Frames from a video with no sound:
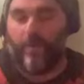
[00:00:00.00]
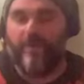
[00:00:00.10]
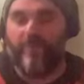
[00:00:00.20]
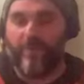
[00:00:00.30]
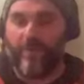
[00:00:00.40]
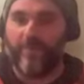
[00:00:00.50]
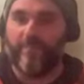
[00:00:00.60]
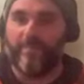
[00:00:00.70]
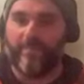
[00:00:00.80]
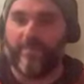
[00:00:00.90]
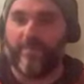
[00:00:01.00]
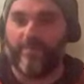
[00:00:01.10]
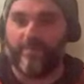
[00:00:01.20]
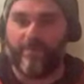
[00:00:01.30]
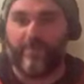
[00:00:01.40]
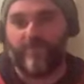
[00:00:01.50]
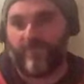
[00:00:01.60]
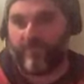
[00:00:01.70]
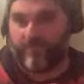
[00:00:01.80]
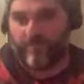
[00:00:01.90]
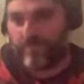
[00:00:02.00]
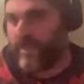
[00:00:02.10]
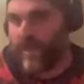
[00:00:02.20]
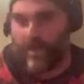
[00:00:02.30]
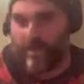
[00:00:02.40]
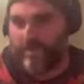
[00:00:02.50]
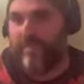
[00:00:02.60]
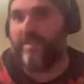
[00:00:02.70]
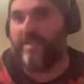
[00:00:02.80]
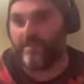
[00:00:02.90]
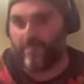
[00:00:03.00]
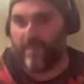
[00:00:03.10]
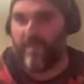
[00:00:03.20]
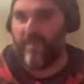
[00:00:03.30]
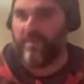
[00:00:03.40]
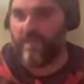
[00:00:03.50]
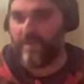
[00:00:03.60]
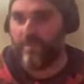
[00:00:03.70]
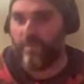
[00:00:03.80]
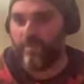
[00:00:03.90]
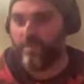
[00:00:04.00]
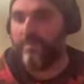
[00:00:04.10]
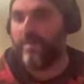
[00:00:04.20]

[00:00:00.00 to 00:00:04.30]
working from home due to how demanding my mother's needs were.